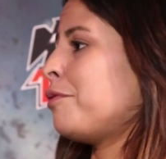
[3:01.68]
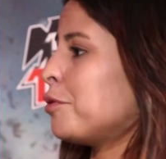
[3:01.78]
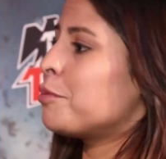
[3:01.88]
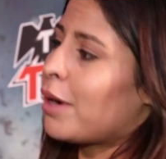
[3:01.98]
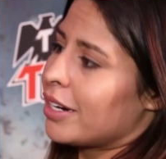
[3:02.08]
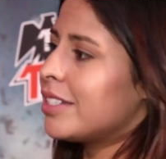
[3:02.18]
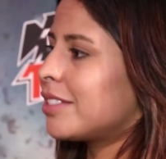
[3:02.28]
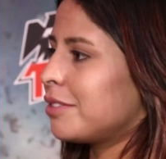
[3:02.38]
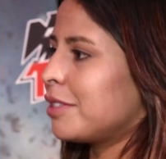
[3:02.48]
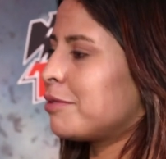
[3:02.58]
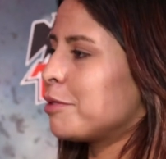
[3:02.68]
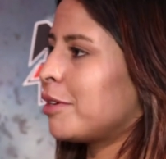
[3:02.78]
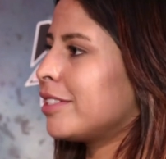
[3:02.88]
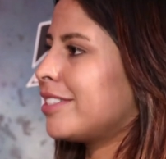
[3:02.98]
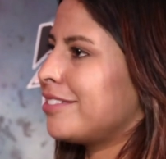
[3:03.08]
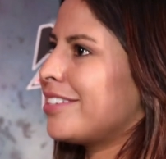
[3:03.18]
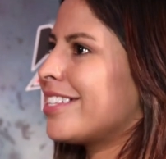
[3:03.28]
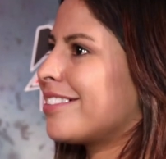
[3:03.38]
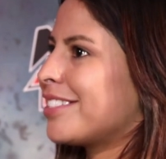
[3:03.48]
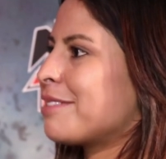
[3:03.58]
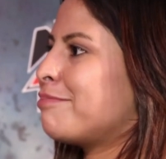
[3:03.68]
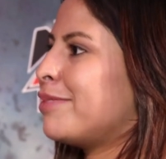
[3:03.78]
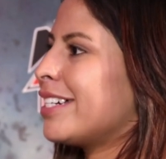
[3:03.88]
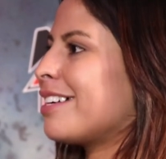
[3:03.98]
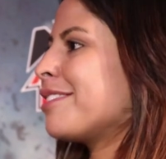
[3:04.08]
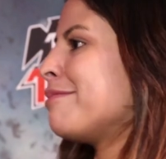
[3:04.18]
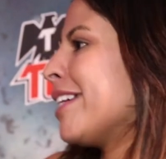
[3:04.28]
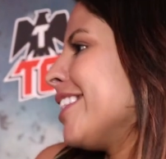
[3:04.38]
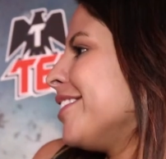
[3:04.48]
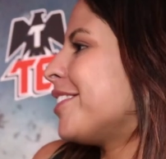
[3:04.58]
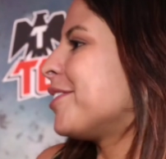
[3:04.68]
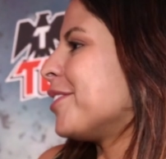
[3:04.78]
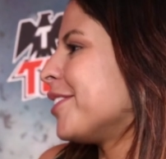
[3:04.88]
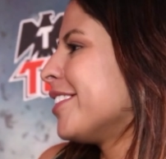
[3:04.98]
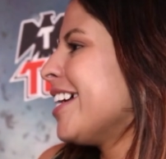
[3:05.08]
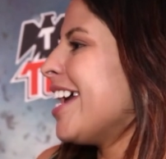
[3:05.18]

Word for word: a full bodysuit if we want to. And I was like, but I want to make it look cool.